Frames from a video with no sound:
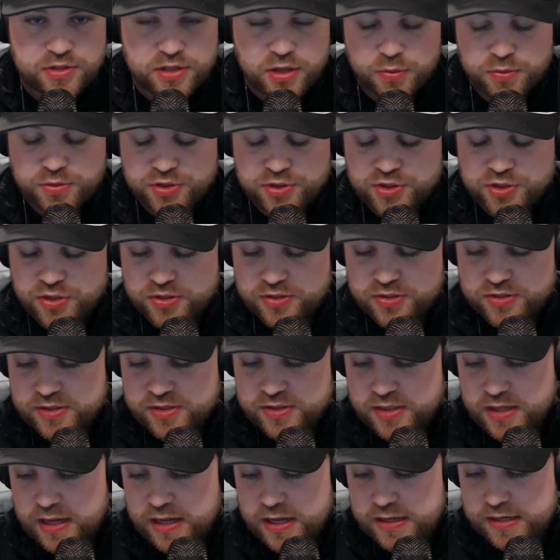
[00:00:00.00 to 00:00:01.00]
Coach
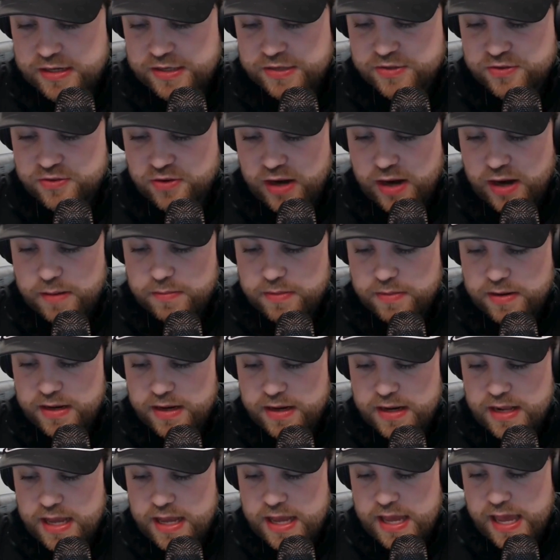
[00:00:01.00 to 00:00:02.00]
Schertz described
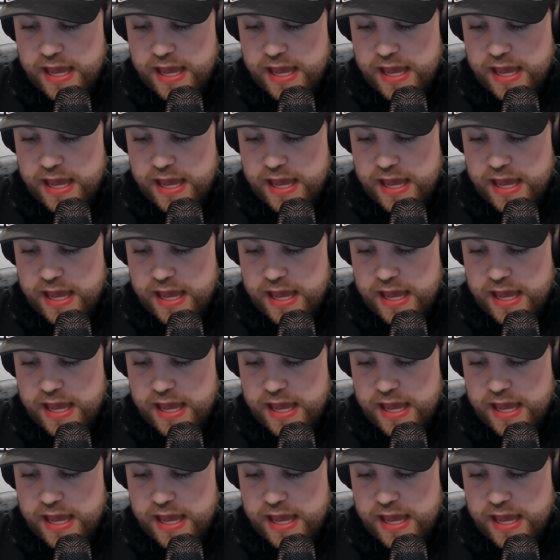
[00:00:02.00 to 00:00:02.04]
it.